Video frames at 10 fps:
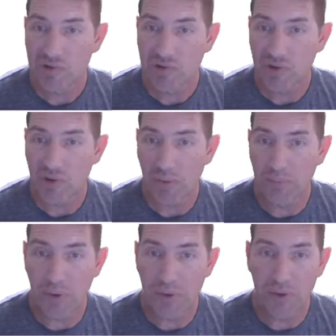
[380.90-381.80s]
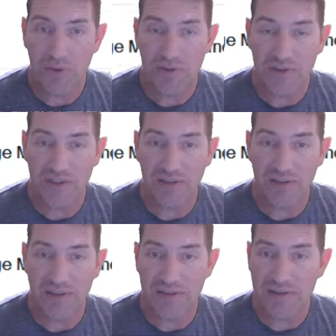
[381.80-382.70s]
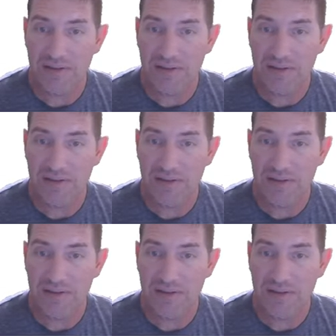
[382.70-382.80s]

Joe Burrow, 7.